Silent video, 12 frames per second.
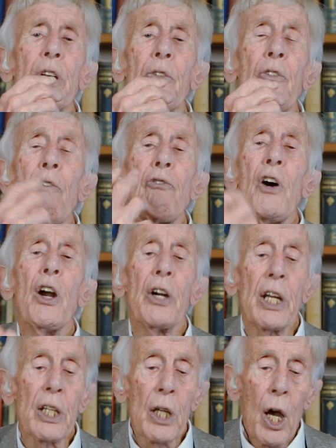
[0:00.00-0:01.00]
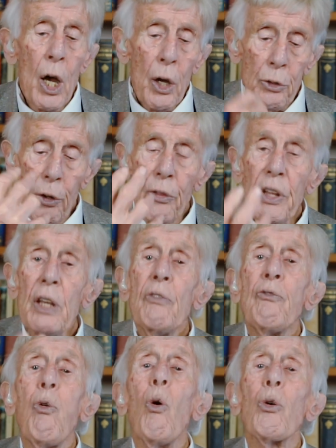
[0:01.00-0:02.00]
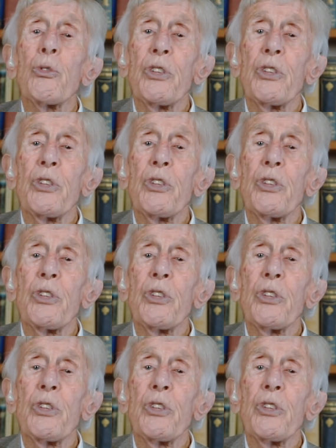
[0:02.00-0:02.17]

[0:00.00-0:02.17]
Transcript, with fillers: referring to the four